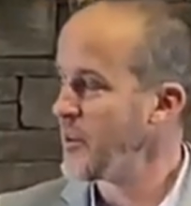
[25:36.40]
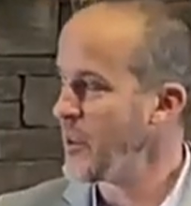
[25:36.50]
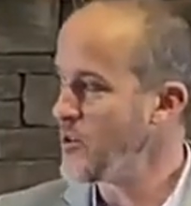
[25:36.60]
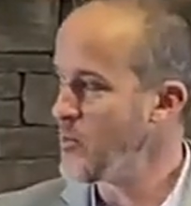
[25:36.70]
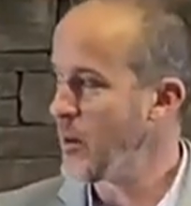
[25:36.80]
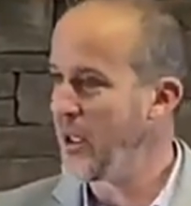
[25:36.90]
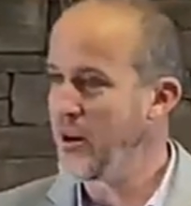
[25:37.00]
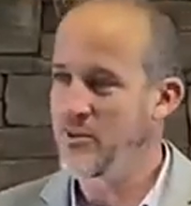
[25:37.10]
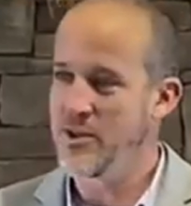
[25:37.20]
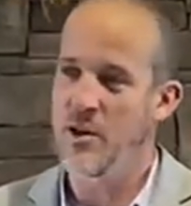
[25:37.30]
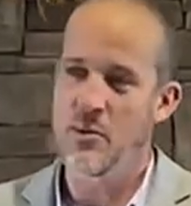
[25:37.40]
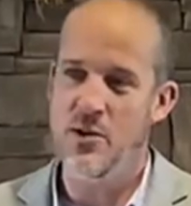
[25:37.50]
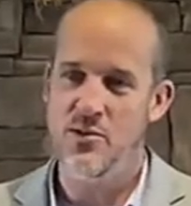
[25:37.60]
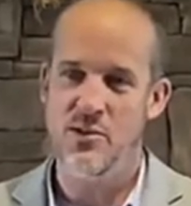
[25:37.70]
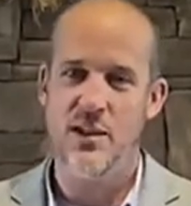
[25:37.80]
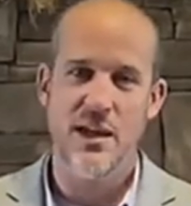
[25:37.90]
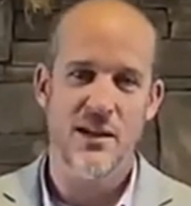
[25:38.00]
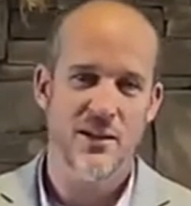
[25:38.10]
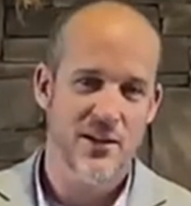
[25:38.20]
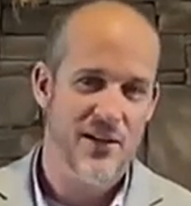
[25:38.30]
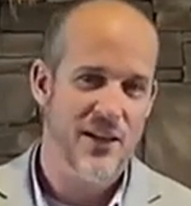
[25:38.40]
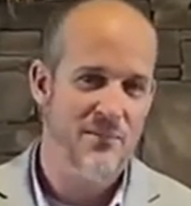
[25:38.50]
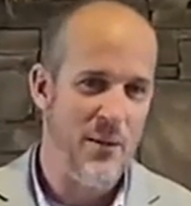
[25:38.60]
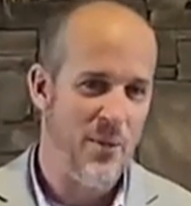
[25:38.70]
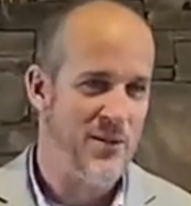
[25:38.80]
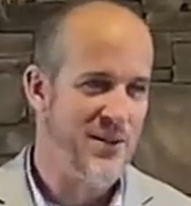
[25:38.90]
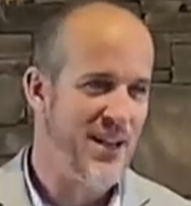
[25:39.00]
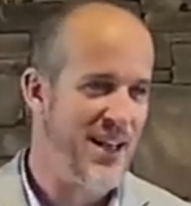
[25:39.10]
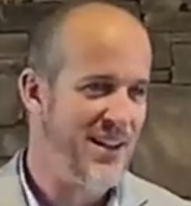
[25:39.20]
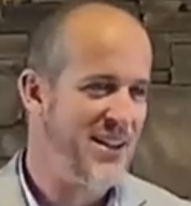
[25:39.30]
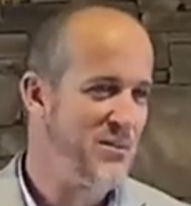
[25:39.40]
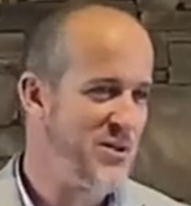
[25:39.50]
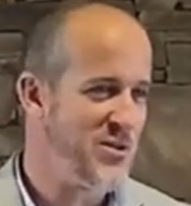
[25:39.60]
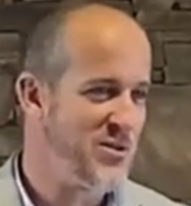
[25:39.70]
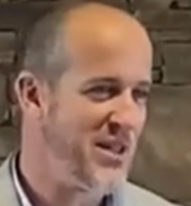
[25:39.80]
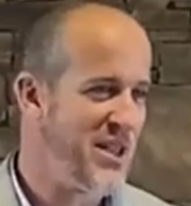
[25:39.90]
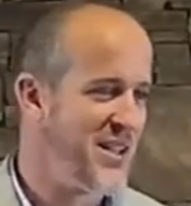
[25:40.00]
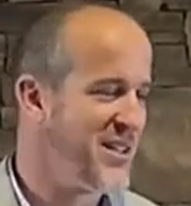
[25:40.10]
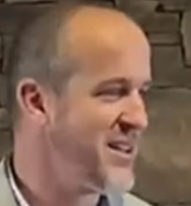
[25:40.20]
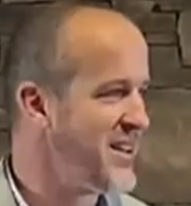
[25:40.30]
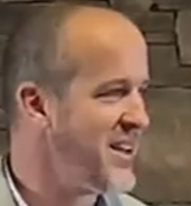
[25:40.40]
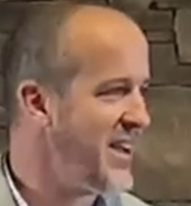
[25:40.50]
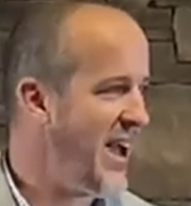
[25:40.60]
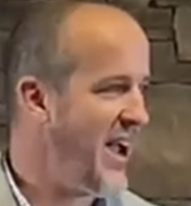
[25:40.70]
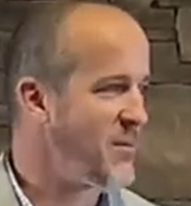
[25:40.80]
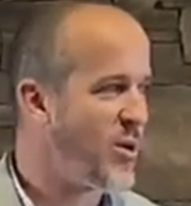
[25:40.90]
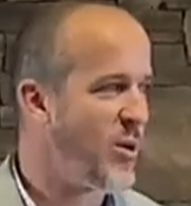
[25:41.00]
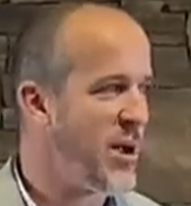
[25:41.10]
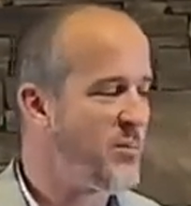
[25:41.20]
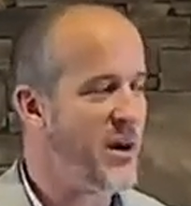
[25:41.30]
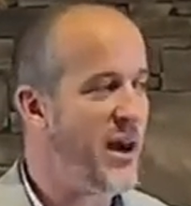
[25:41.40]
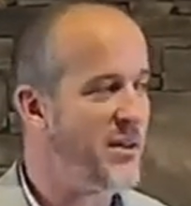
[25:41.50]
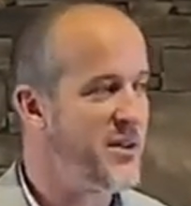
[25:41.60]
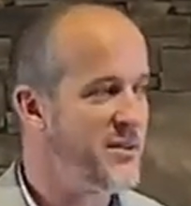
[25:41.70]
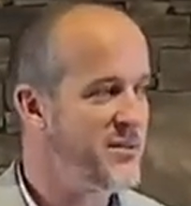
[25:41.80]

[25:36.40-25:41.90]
Things you probably don't tell me you see in my personality, but you see, I'm quite proud.